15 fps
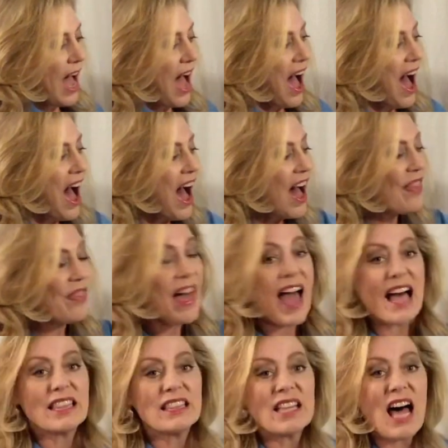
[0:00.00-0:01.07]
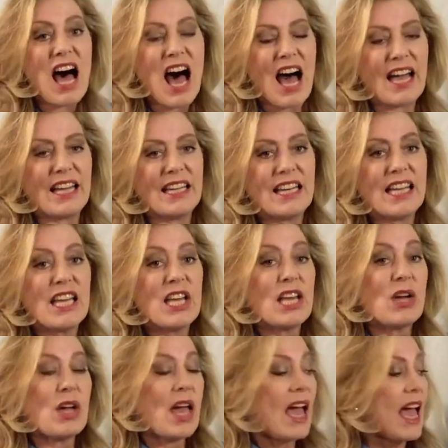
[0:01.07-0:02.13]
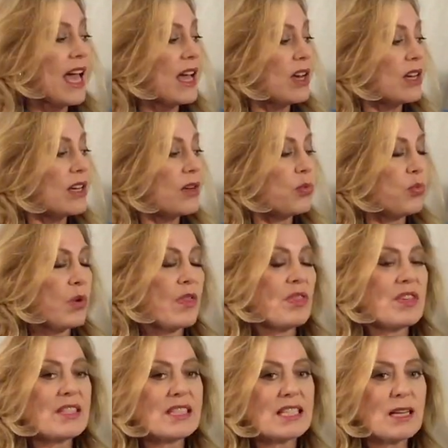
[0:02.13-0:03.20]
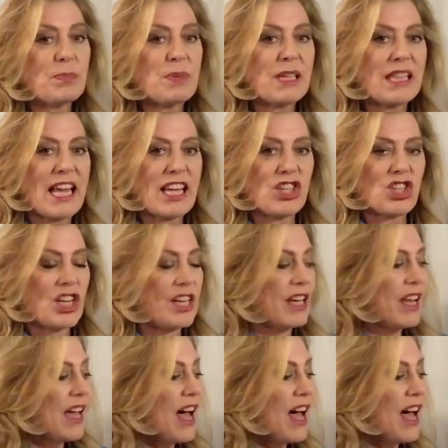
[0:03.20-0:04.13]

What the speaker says: on that line with the stipulation